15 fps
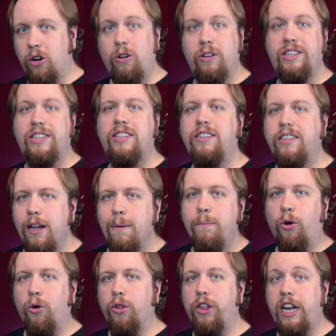dirt
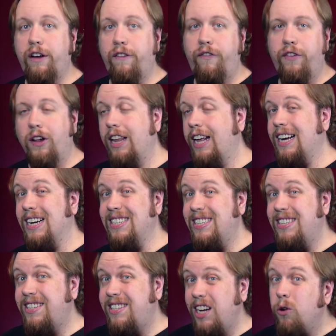simple that it felt like
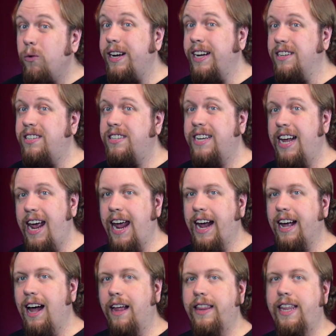a serious
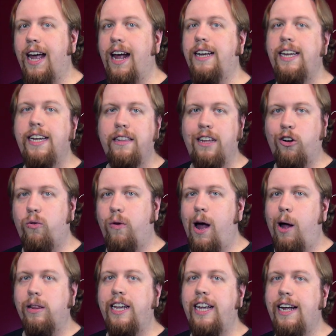take on the idea that
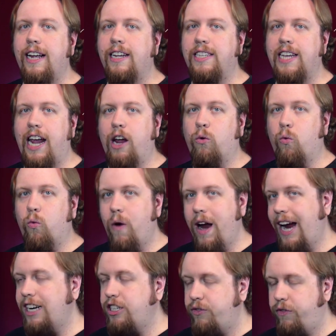Crowley is a
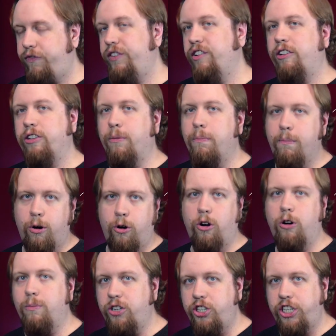rage filled
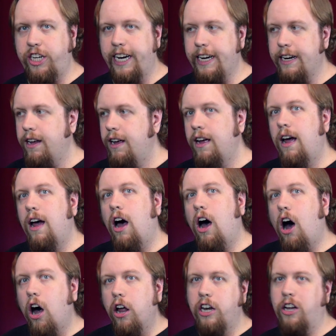murder machine,
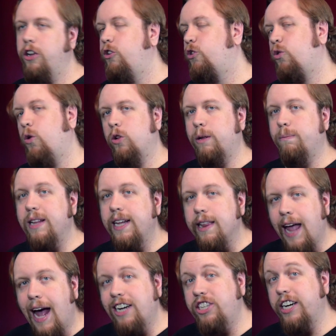
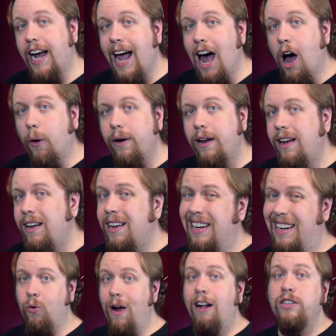uncontrollably lashing out.
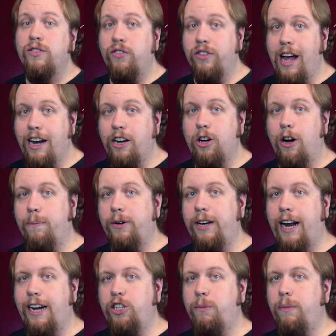There's grounds for that
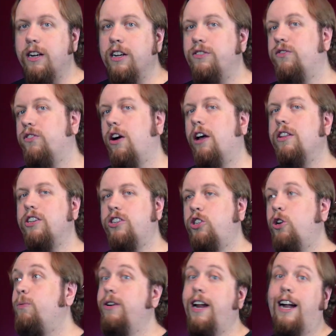interpretation because, for all this